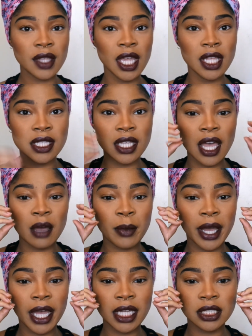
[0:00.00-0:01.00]
And see how
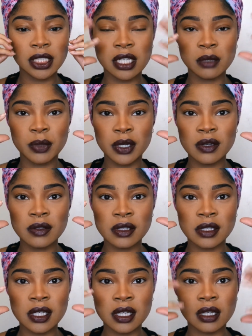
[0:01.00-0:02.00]
my
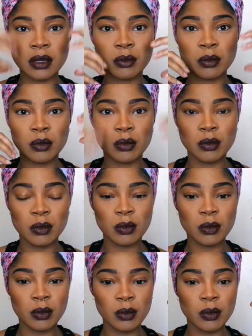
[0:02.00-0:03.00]
cheekbones look
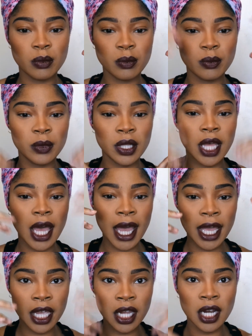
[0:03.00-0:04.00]

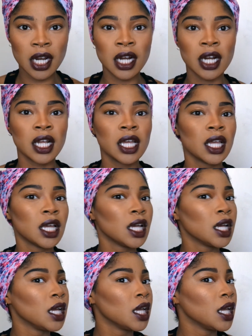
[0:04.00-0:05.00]
higher.
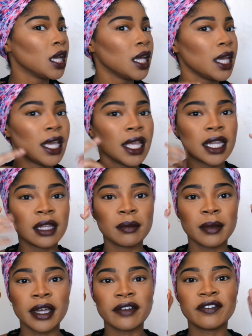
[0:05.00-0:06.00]
And then
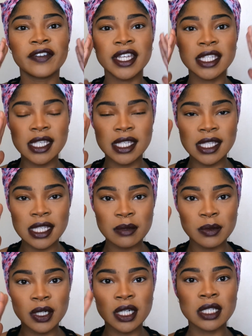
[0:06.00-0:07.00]
my face is
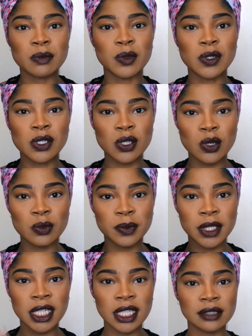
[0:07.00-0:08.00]
slimmer, it's more
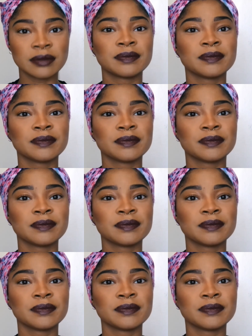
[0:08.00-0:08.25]
sculpted.